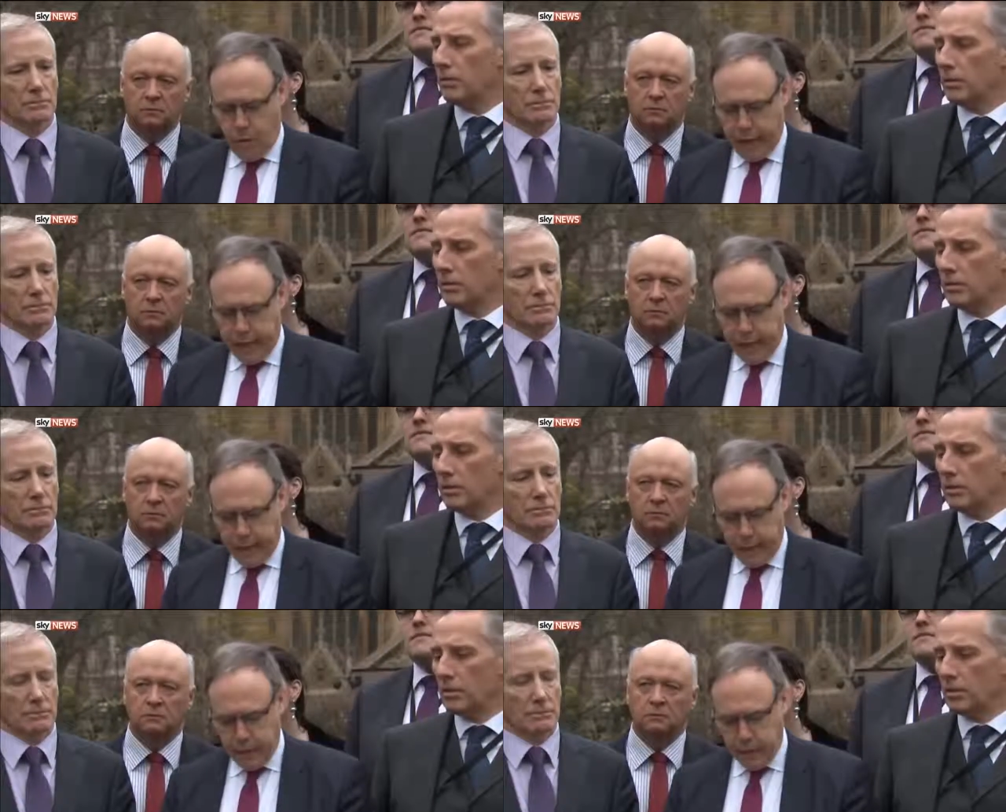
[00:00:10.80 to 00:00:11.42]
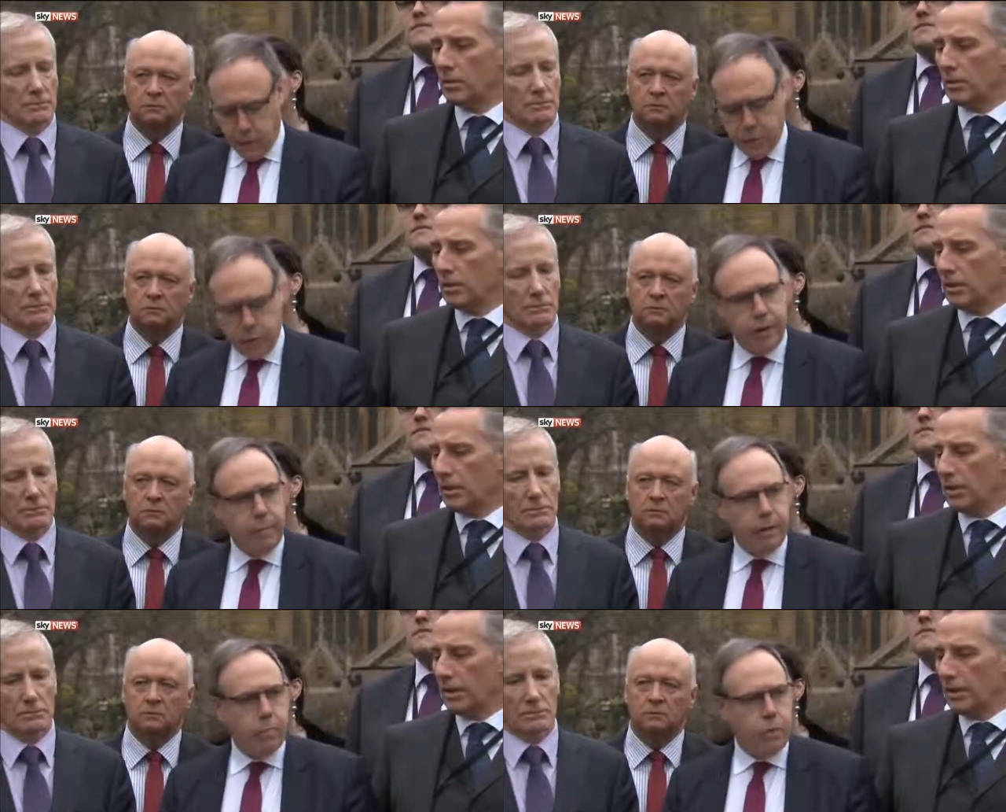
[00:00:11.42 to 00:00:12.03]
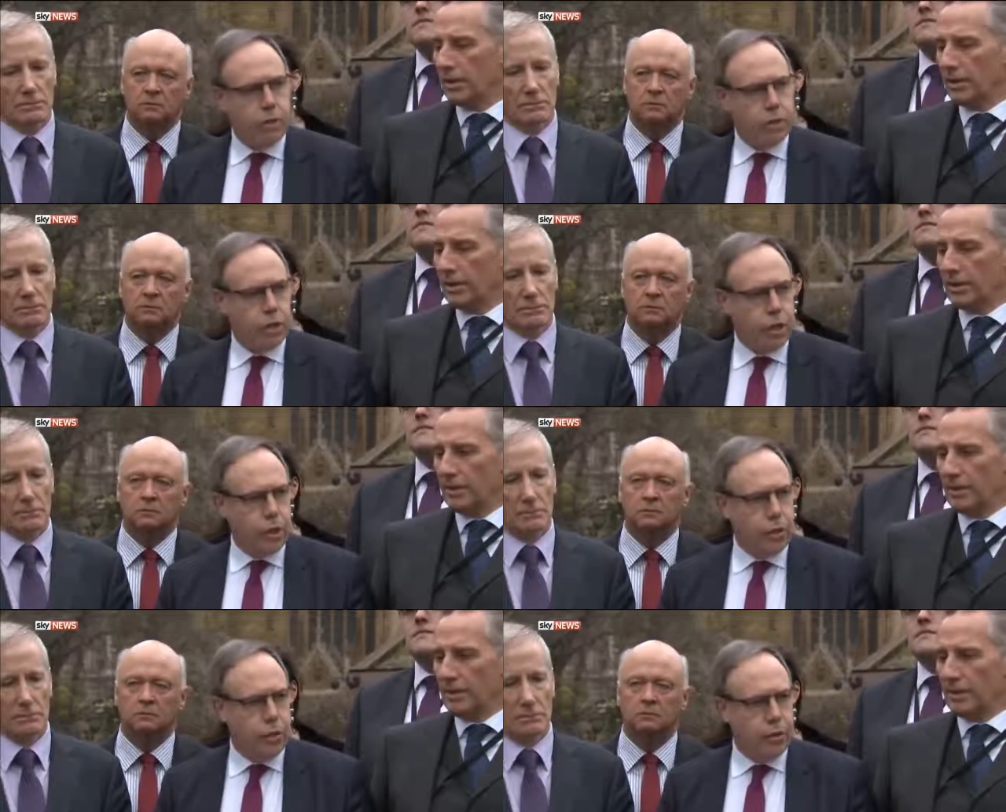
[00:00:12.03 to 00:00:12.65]
Speaker 1: why no agreement was
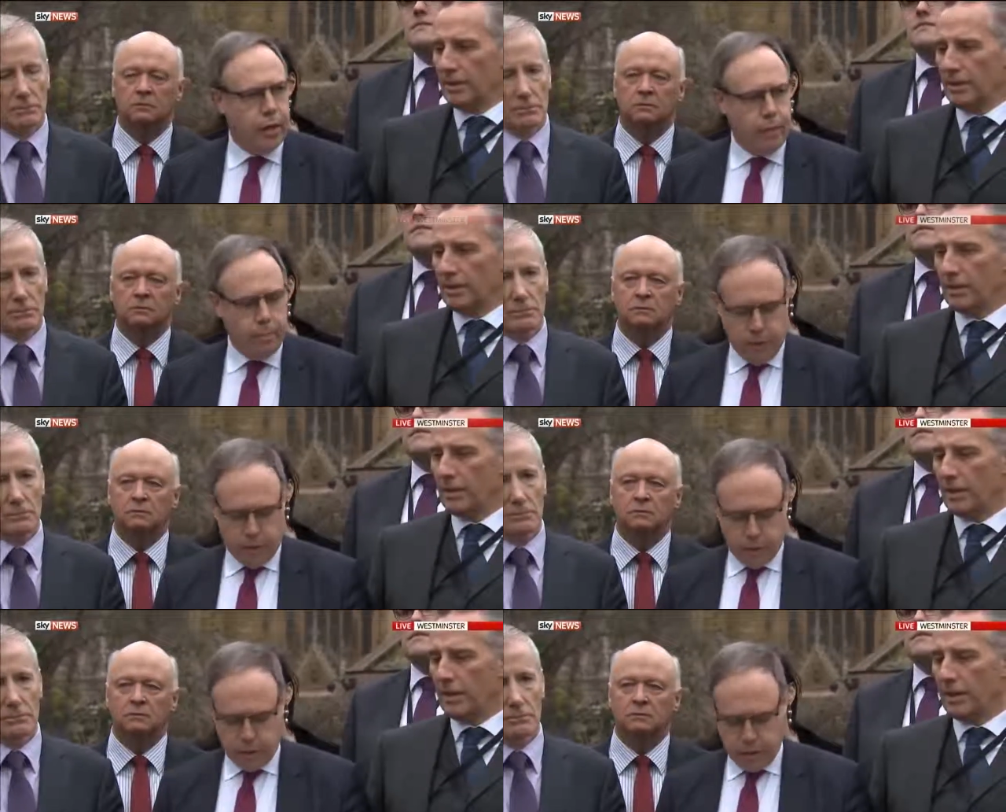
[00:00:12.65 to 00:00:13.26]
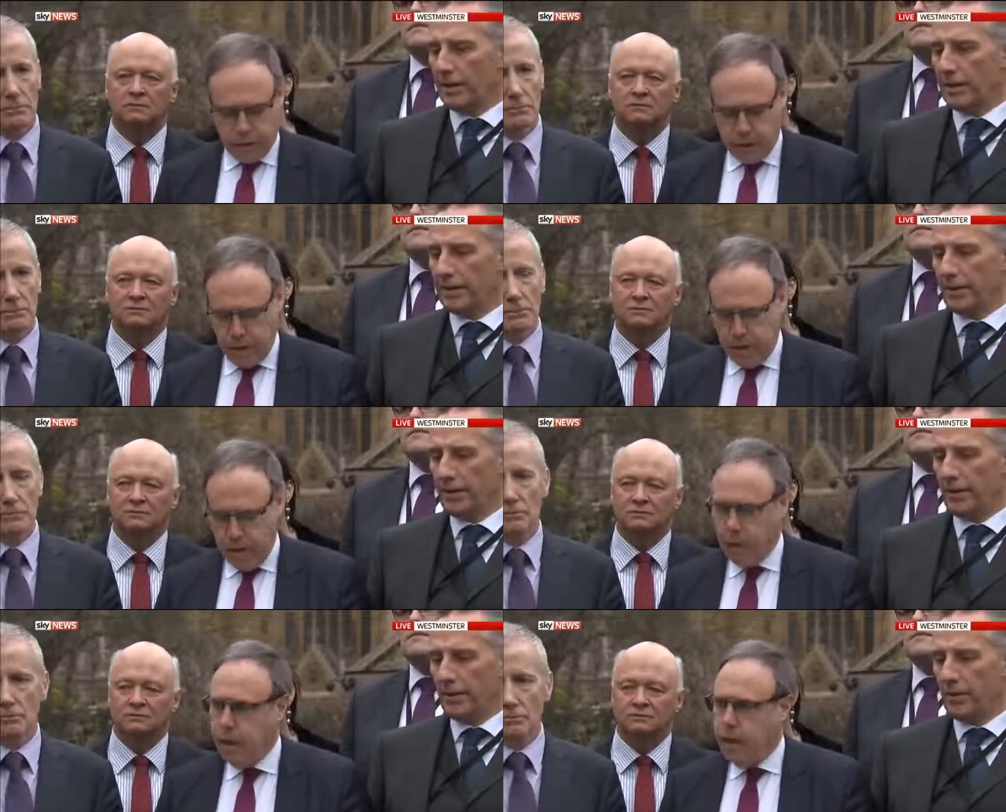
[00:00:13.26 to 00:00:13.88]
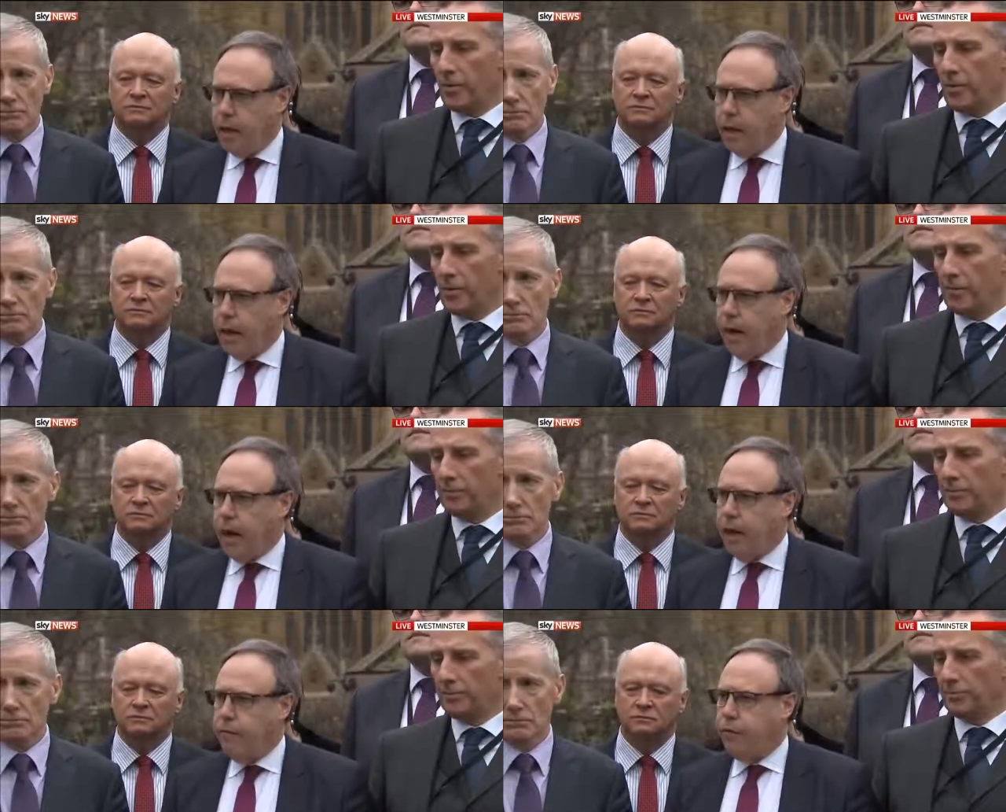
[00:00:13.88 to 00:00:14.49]
secured in Brussels.
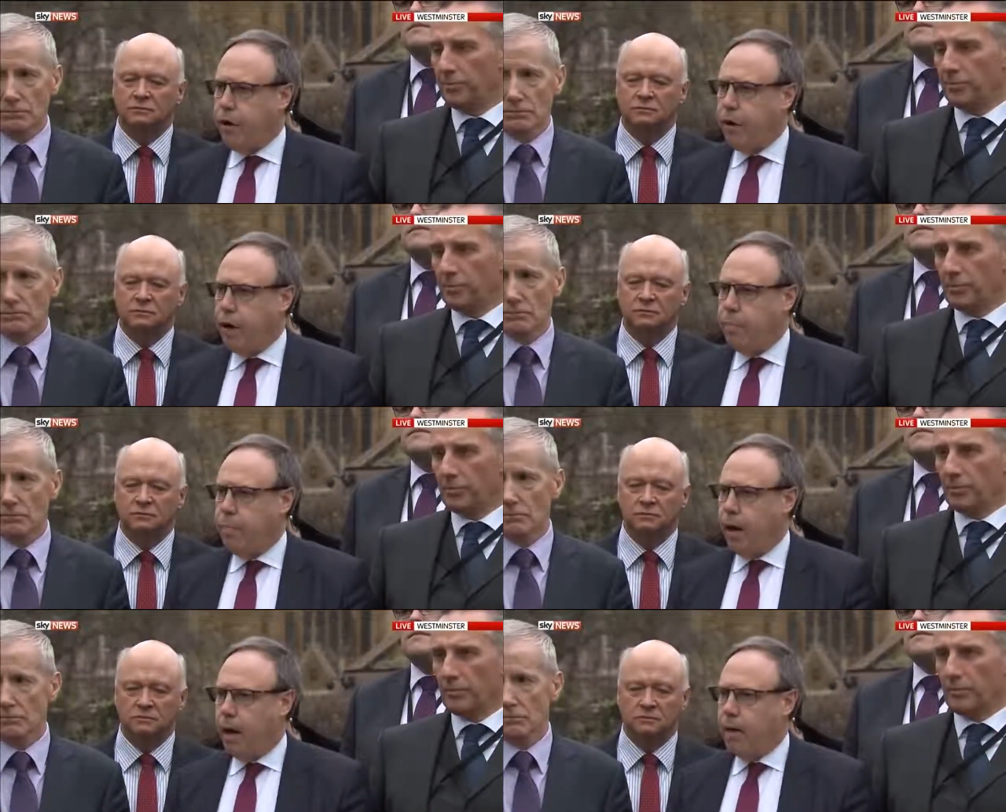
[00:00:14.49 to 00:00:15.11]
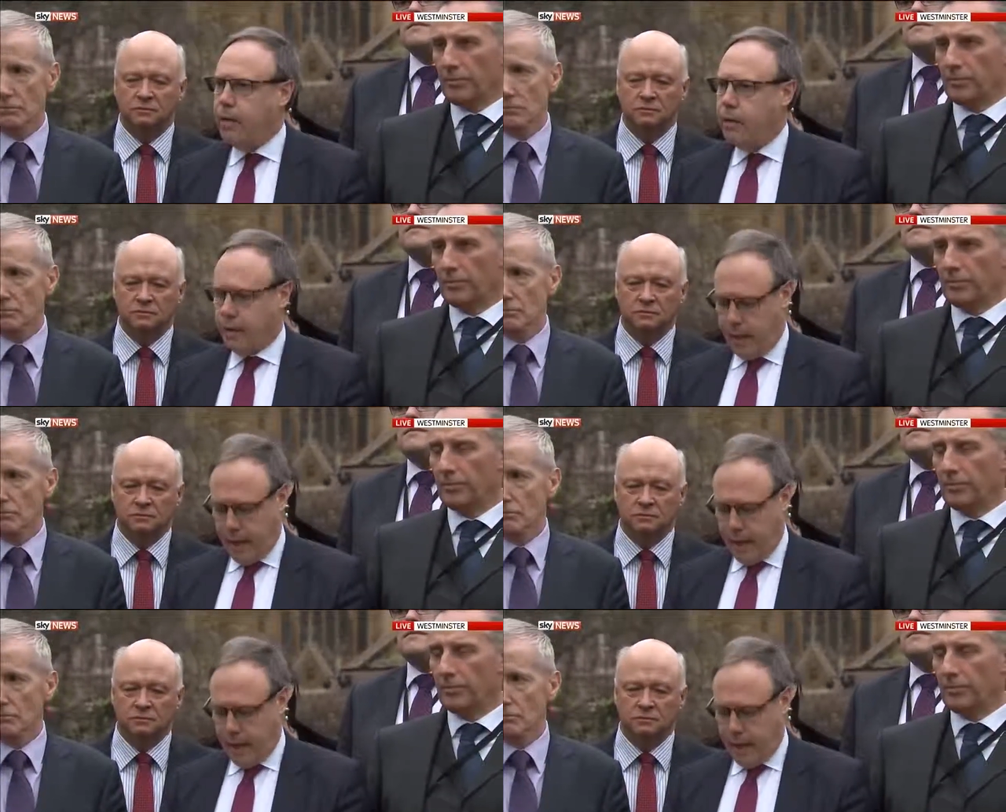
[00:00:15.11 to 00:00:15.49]
Uh, and for our part,